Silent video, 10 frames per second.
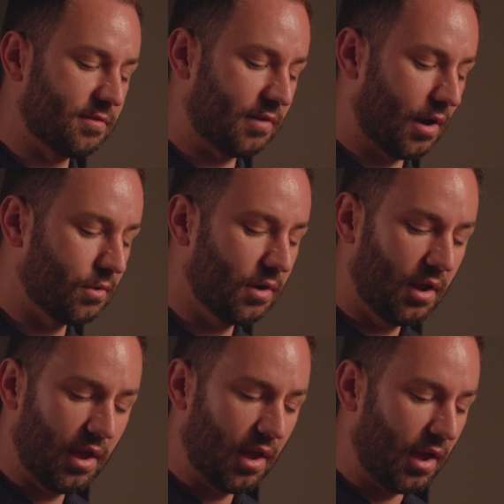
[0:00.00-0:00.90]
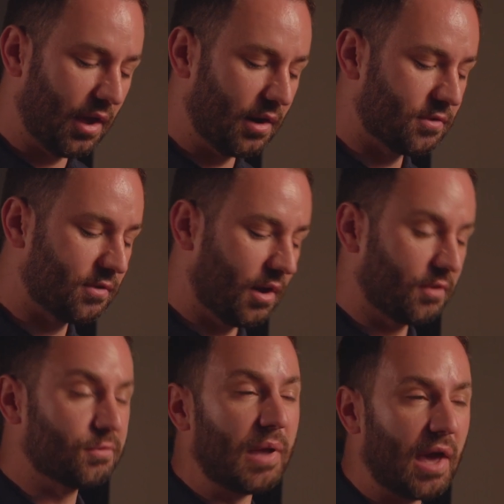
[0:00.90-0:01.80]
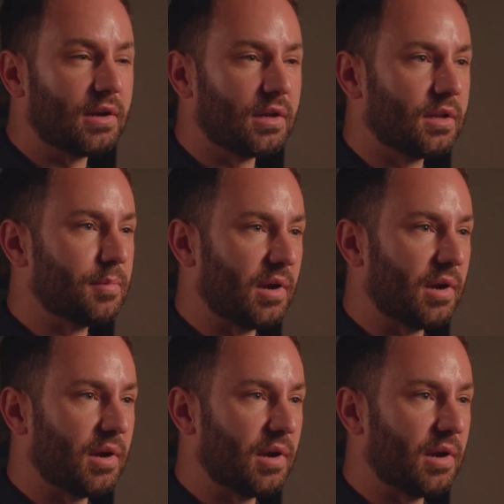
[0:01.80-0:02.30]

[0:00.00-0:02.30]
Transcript: stout, and so we added a little